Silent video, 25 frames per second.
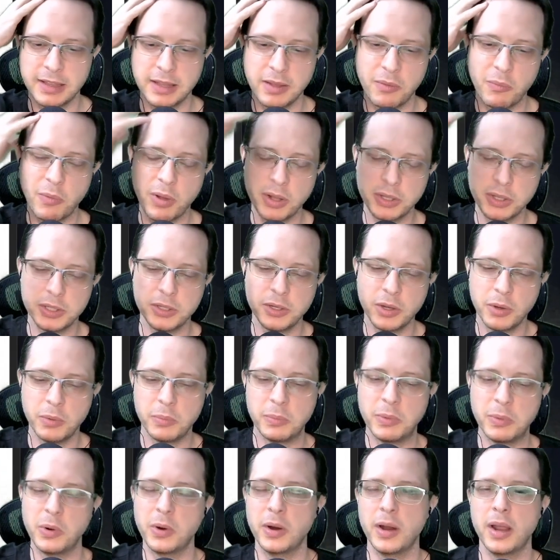They want to know
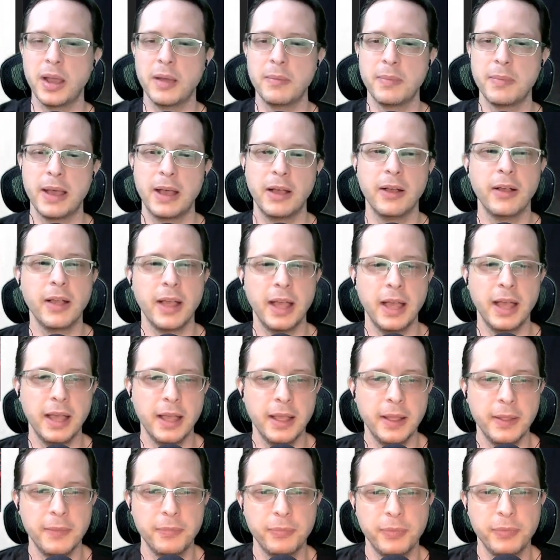more about
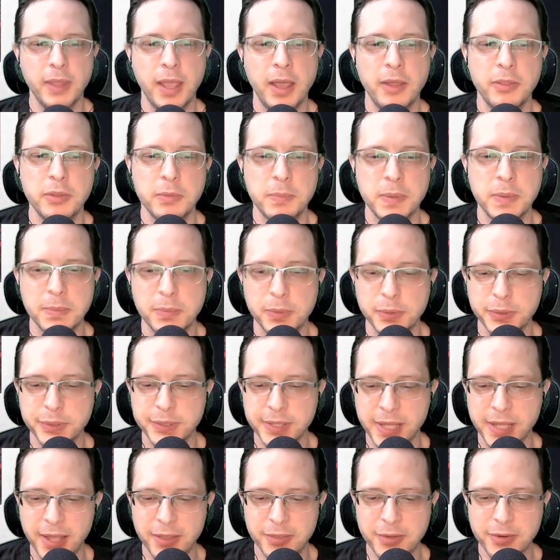other people's,
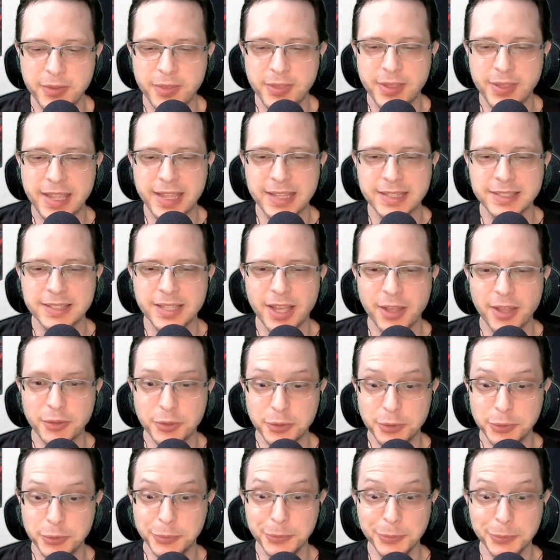other things, other
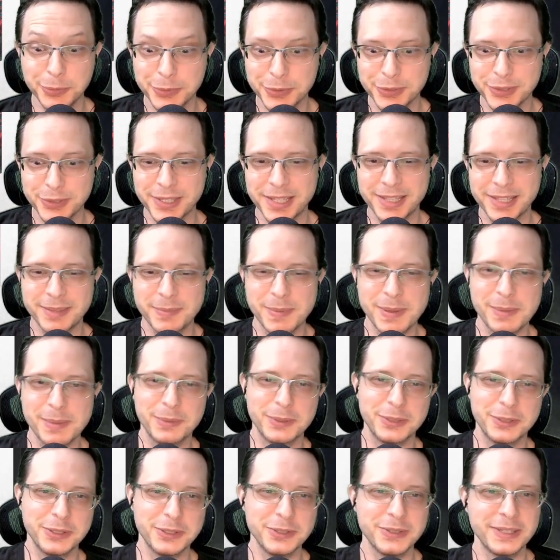tools that people
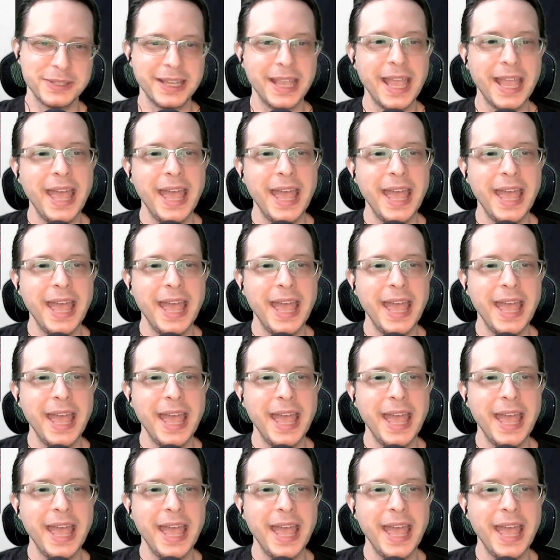are using.